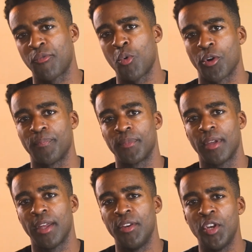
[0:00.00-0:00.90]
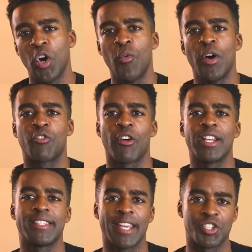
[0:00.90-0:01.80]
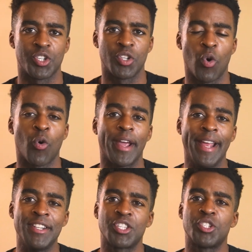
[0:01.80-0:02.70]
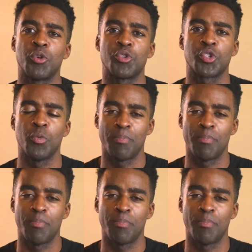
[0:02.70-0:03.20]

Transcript: 4, no accreditation or institutional